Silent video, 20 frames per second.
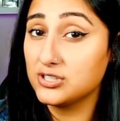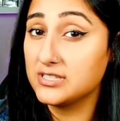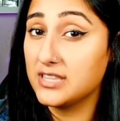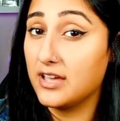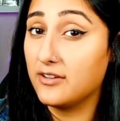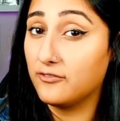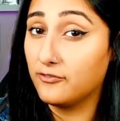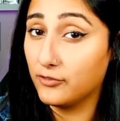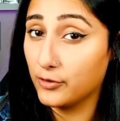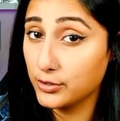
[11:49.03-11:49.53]

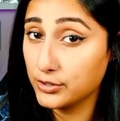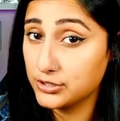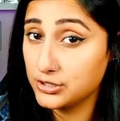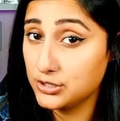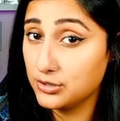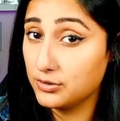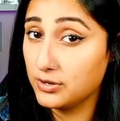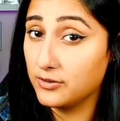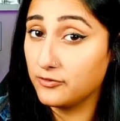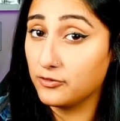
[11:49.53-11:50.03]
that first
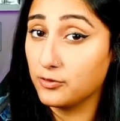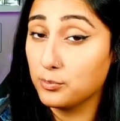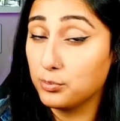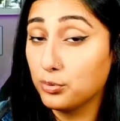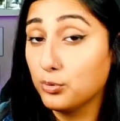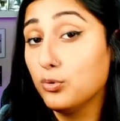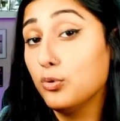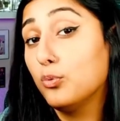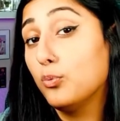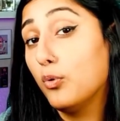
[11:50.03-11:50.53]
unit from
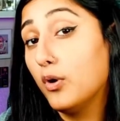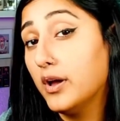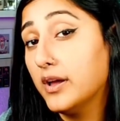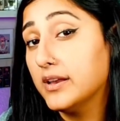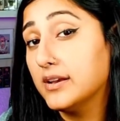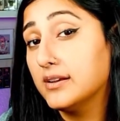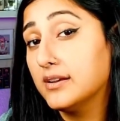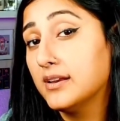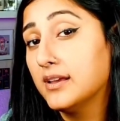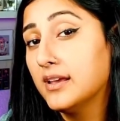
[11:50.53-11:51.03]
Pool
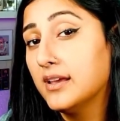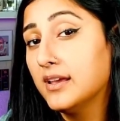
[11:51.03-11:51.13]
1,